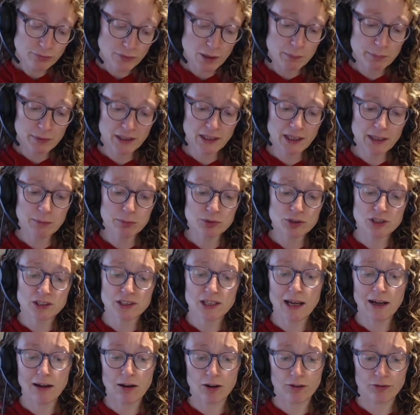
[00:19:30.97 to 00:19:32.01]
being able to
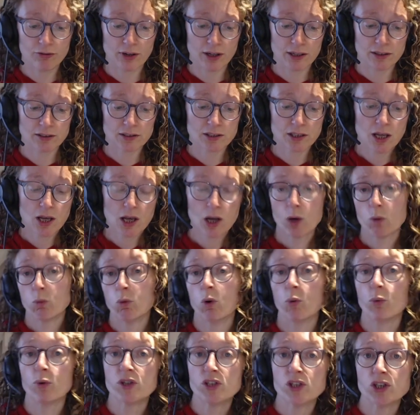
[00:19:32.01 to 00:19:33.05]
tell our friends
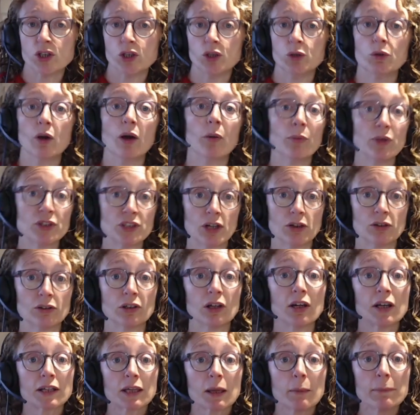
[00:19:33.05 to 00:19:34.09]
what we do and we don't
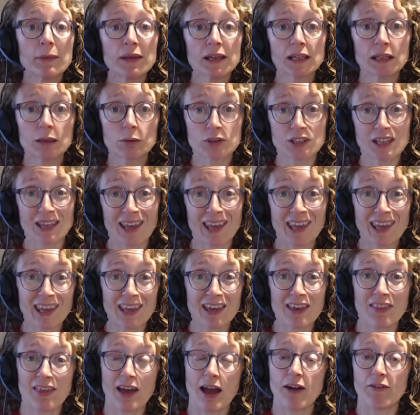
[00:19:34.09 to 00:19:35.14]
like and being able to
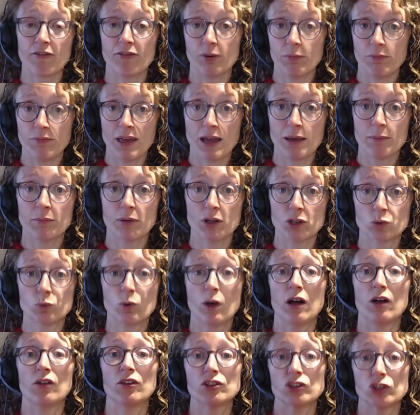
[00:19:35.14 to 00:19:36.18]
hear that from them as
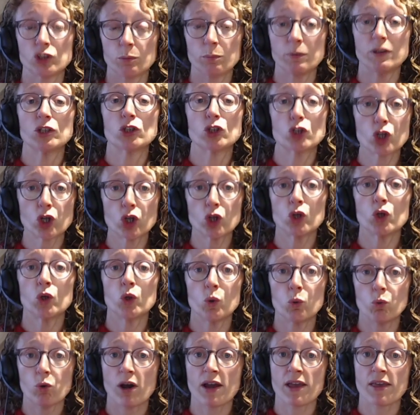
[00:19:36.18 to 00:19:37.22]
well this should be a
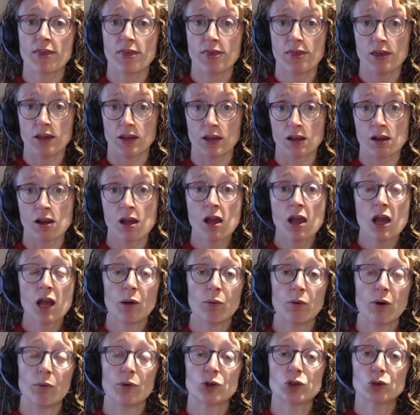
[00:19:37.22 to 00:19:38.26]
two-way thing
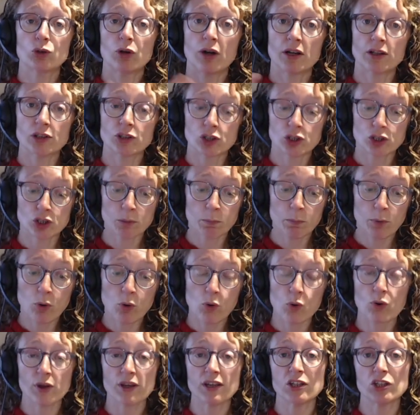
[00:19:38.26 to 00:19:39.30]
where we're trying to
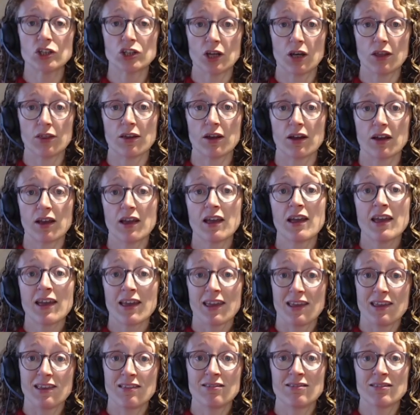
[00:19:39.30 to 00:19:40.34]
support each other
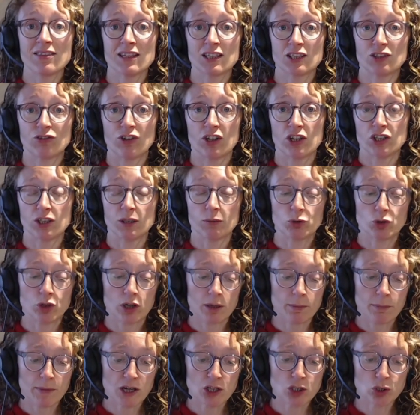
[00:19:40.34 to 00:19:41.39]
in this friendship trying
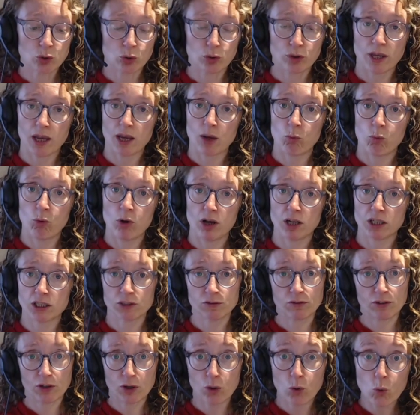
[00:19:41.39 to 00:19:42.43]
to make sure that it works
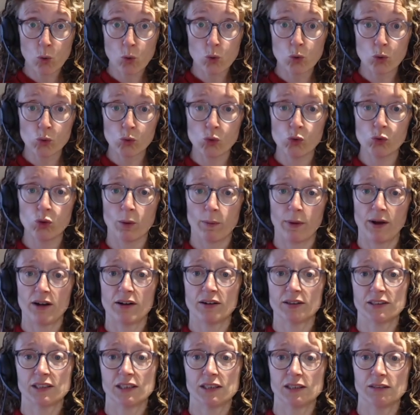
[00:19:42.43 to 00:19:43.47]
for all the
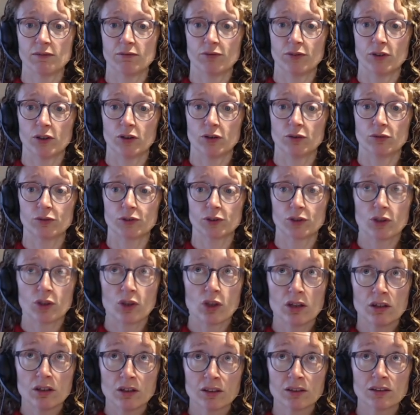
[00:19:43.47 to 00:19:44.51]
parties involved
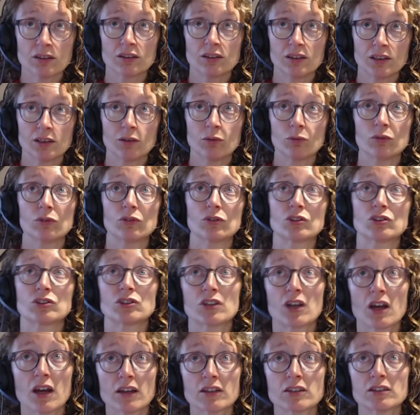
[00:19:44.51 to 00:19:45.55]
another thing
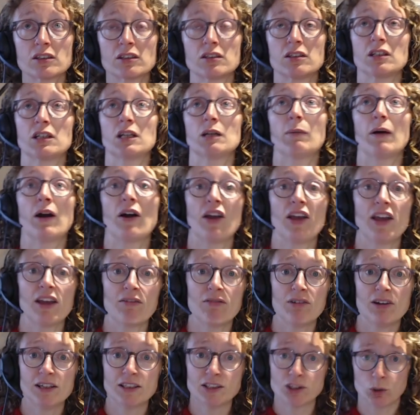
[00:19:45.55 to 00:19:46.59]
just to think about here
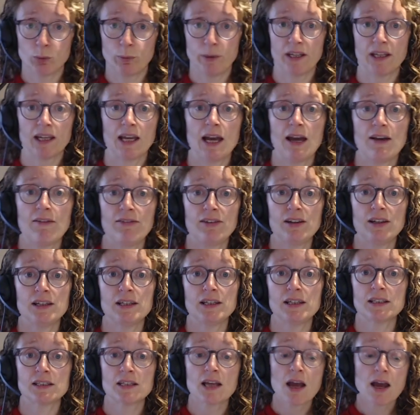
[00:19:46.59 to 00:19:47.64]
a little bit
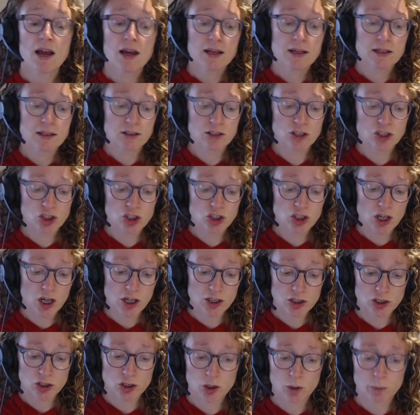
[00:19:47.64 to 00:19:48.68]
carefully is
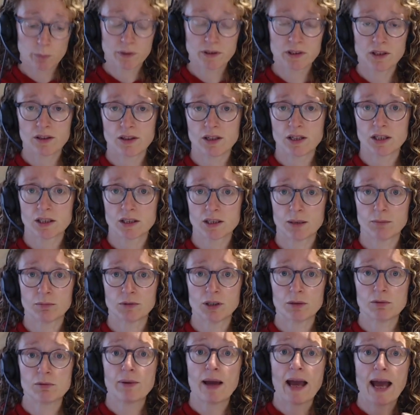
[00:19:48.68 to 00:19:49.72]
just stopping to think
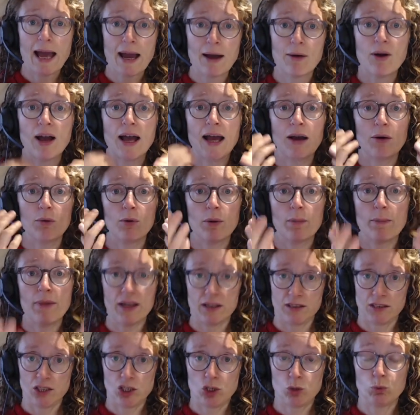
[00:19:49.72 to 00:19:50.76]
sometimes about how our
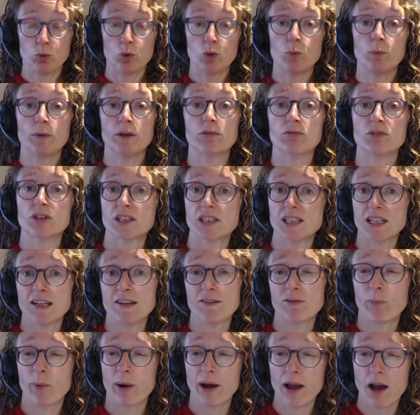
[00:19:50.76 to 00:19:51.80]
message will be
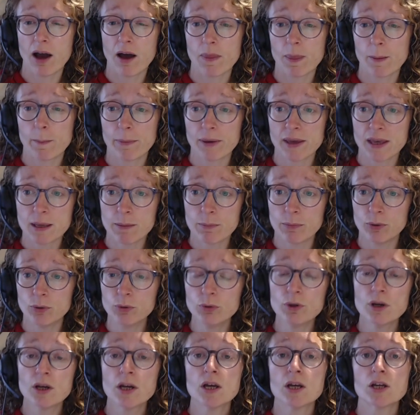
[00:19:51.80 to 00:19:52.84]
received by other people
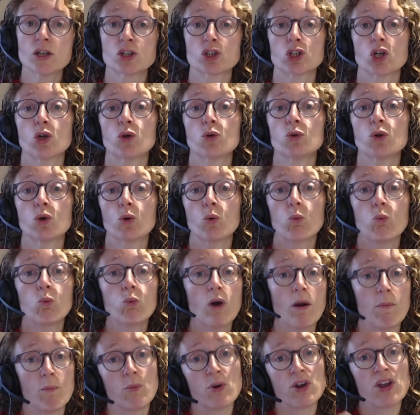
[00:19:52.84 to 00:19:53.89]
so that
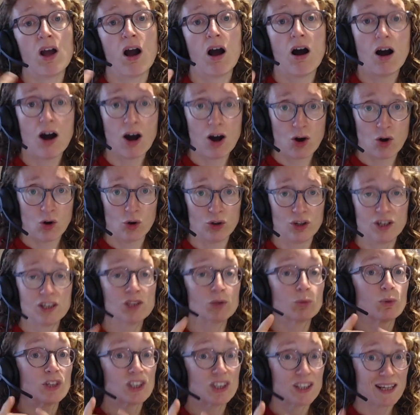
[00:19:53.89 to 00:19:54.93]
when we are
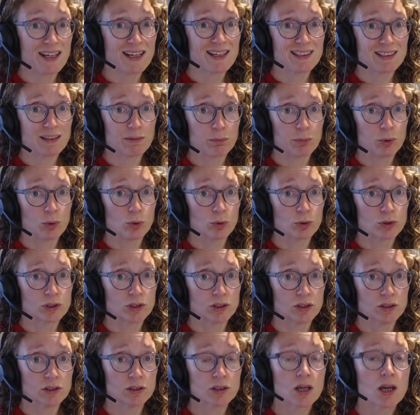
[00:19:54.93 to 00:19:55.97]
honest which is
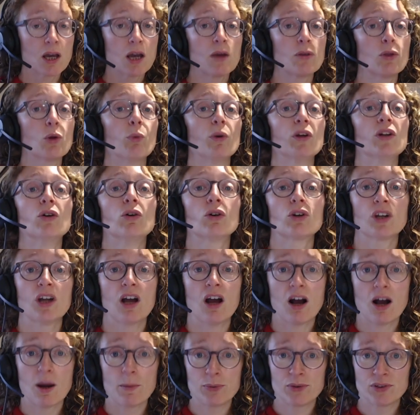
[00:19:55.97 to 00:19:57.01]
important that we're not going
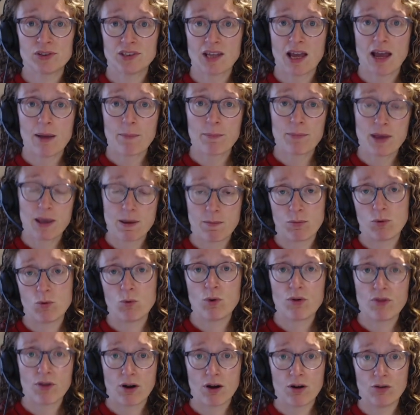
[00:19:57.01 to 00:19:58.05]
to upset people
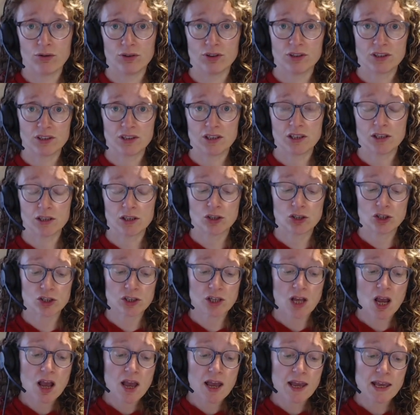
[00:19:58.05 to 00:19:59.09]
with our honesty so just
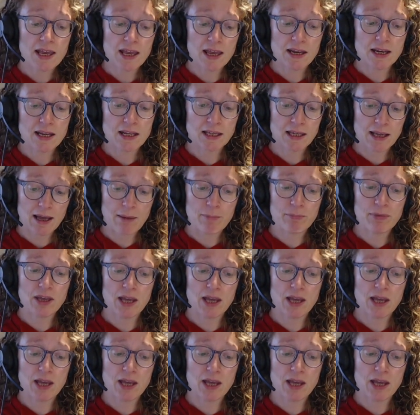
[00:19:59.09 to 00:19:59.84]
and it can be